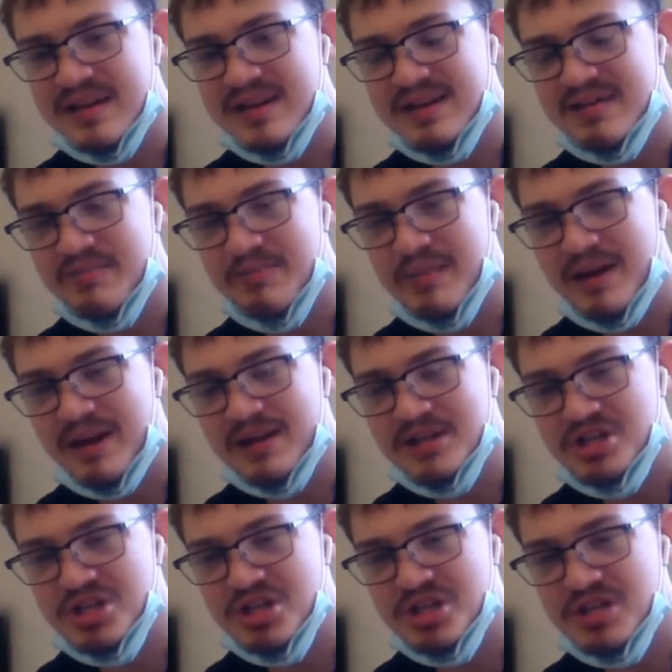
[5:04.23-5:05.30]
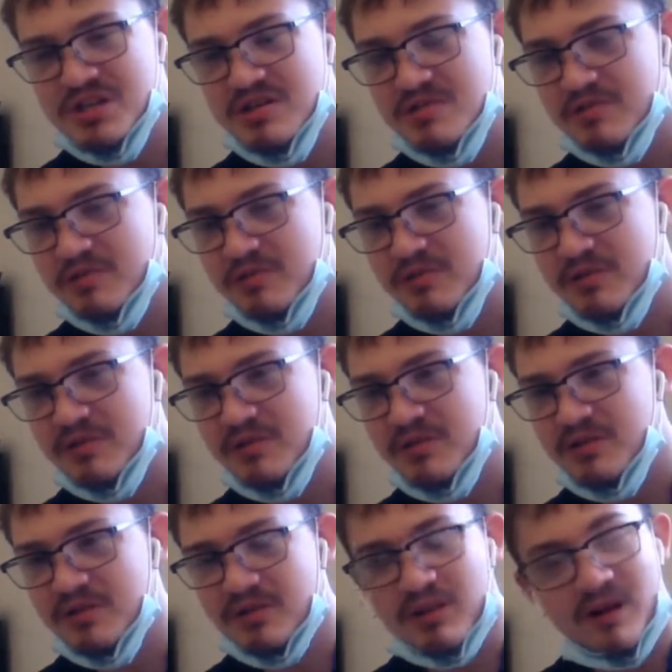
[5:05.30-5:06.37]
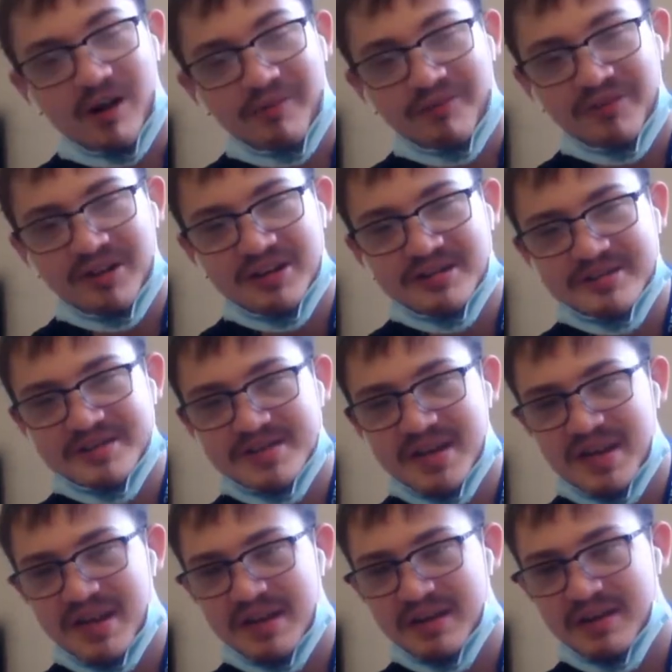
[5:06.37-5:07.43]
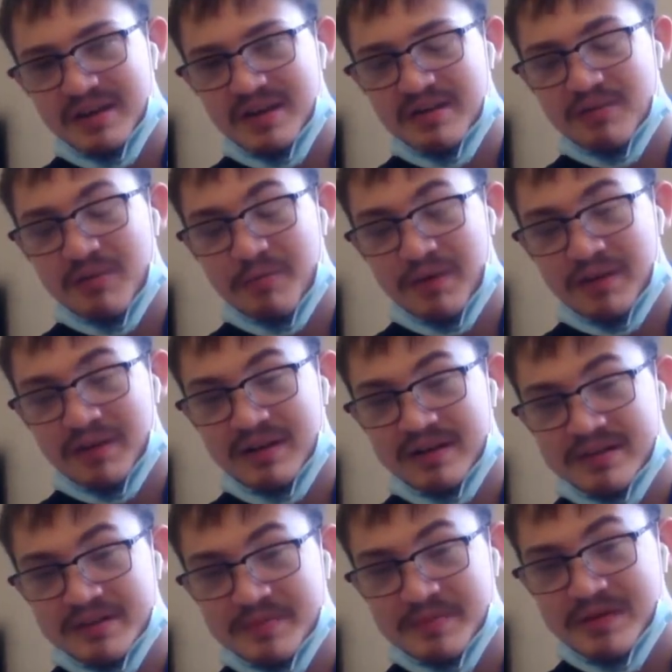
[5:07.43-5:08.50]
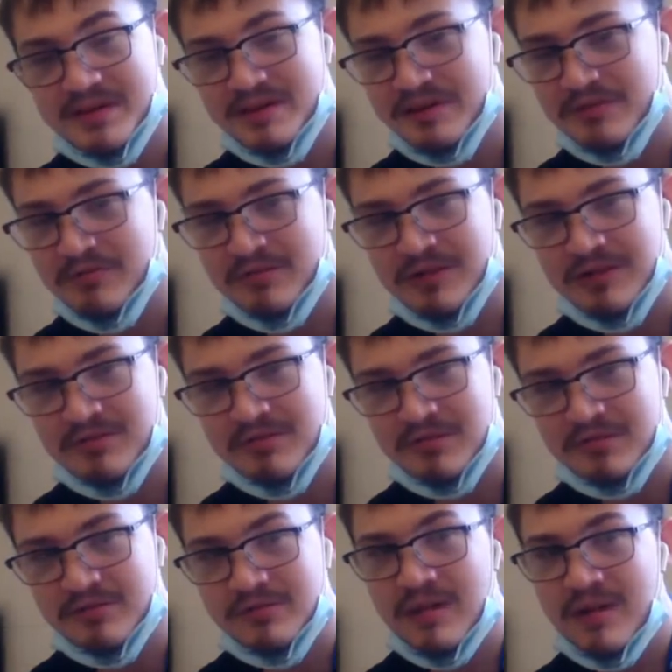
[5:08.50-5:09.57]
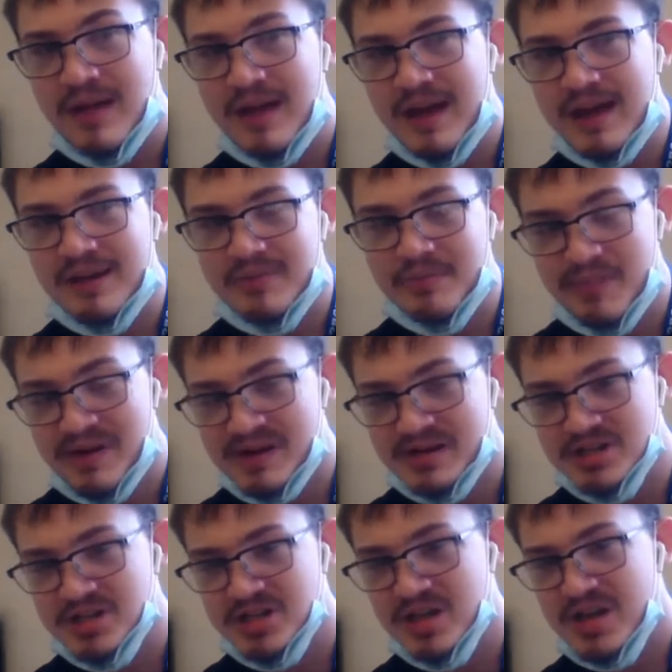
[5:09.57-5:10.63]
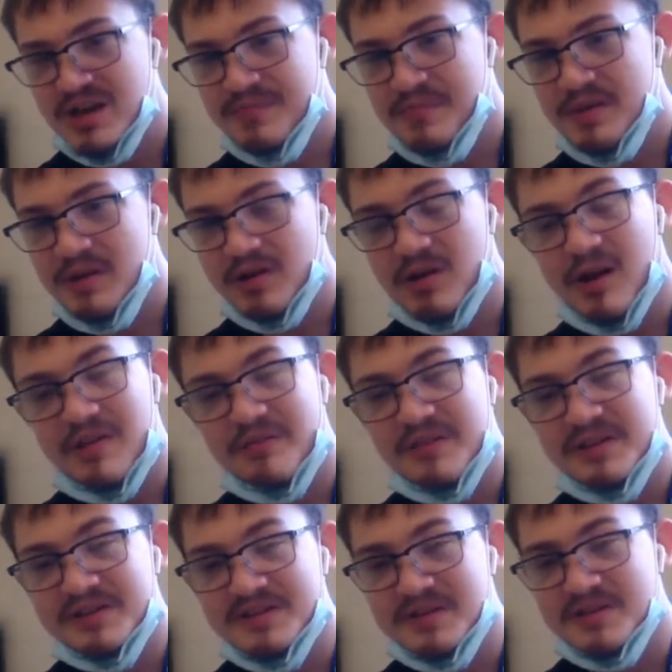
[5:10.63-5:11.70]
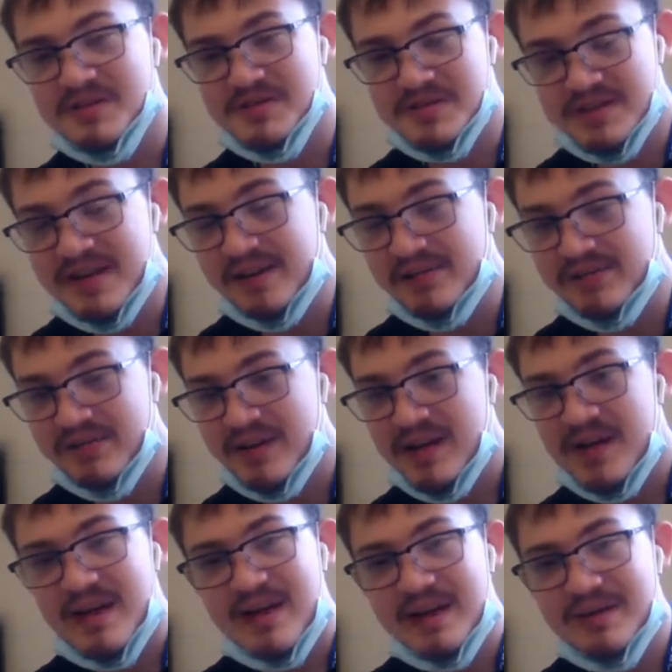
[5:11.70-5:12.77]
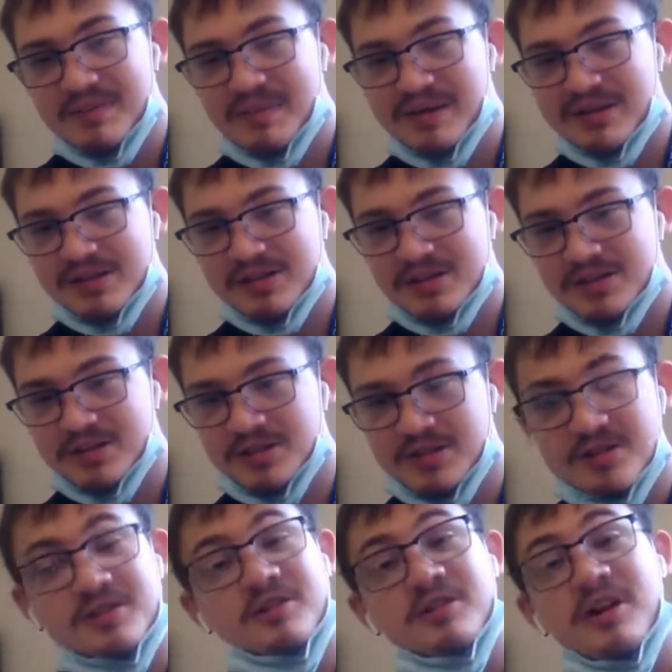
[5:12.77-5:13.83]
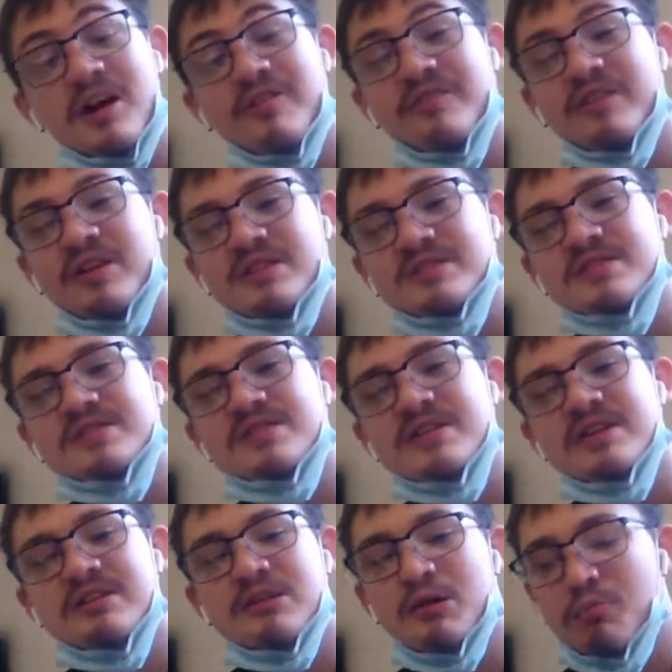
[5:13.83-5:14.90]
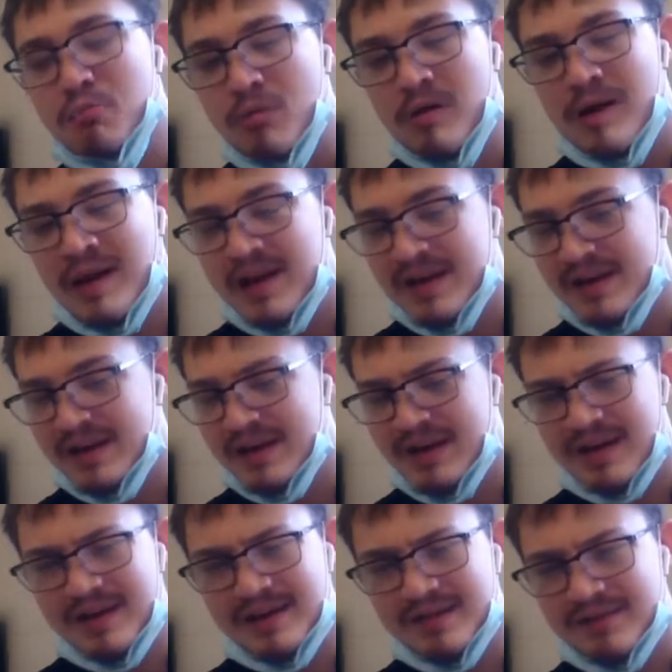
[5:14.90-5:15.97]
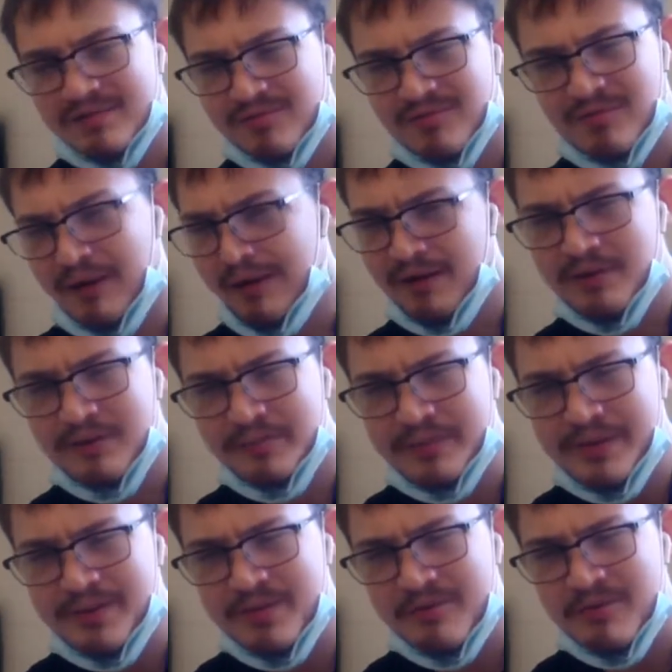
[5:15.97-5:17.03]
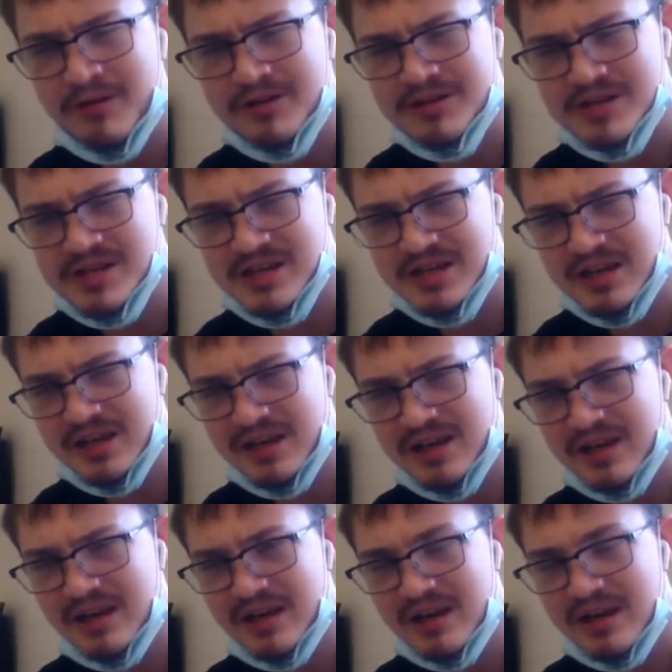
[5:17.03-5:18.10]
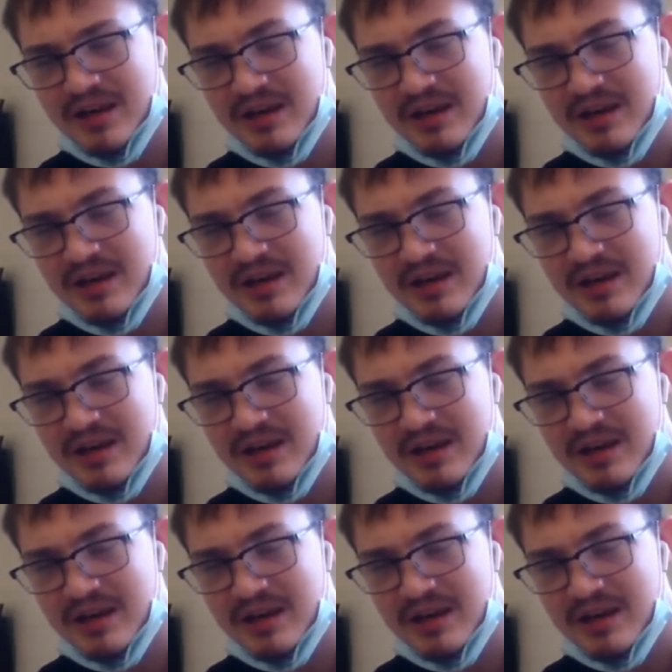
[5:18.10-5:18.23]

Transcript: that diminish your confidence in your ability to be good at what you do and diminish your confidence in yourself. It diminishes your confidence in your brand and why aren't people watching, and